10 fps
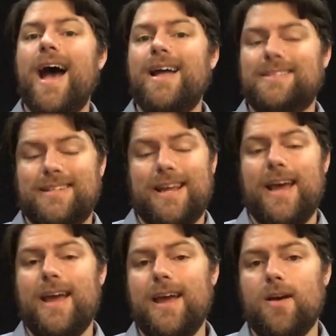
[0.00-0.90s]

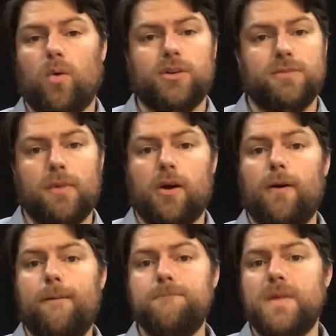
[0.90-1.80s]
today or
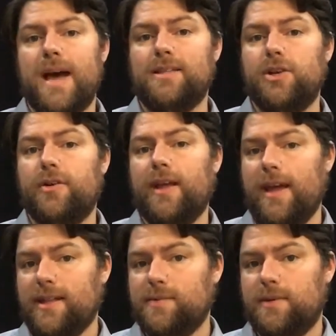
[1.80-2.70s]
tomorrow, ask your
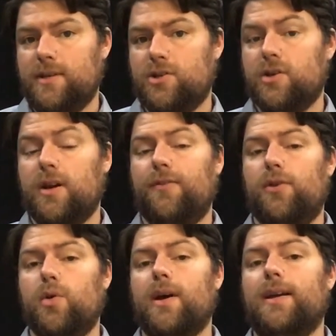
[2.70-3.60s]
enhancement teacher if
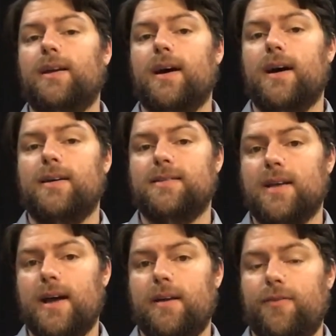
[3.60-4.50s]
you
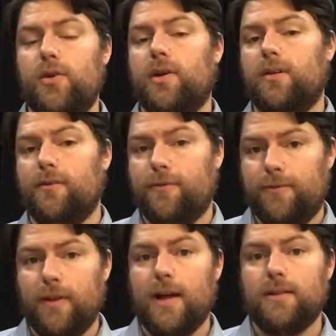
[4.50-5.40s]
can
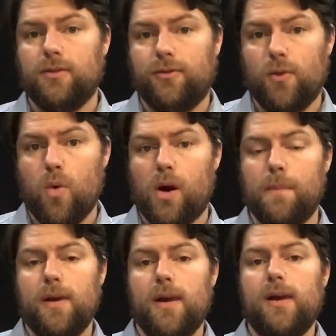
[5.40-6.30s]
fill out the
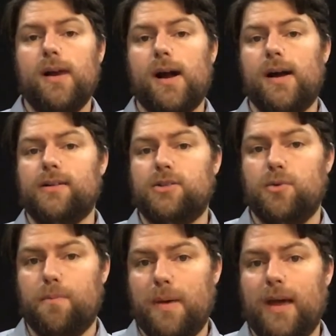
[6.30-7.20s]
form
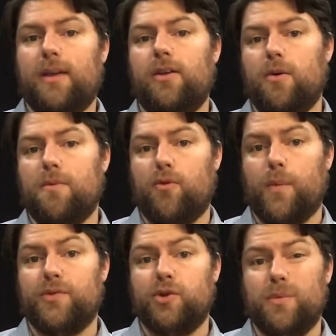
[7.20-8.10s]
to pick your
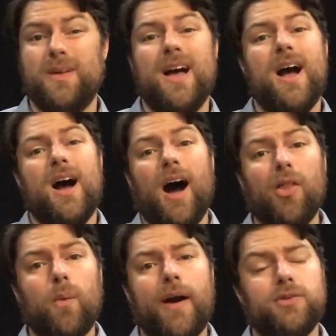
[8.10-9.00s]
performance group.
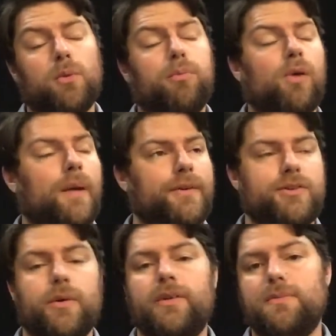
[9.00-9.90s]
Otherwise, we're probably
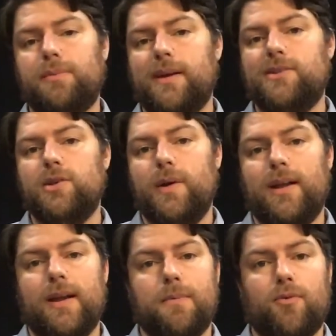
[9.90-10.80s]
just going to place you
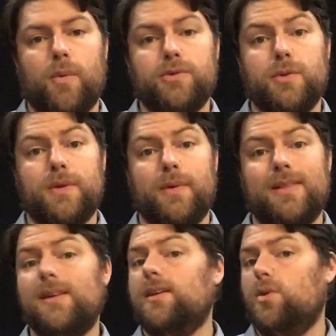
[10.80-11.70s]
in a performance group that we
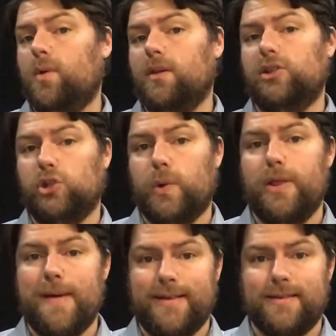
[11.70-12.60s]
think you will enjoy
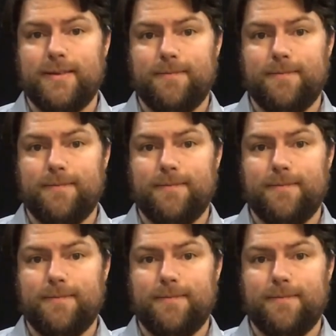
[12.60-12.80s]
the best.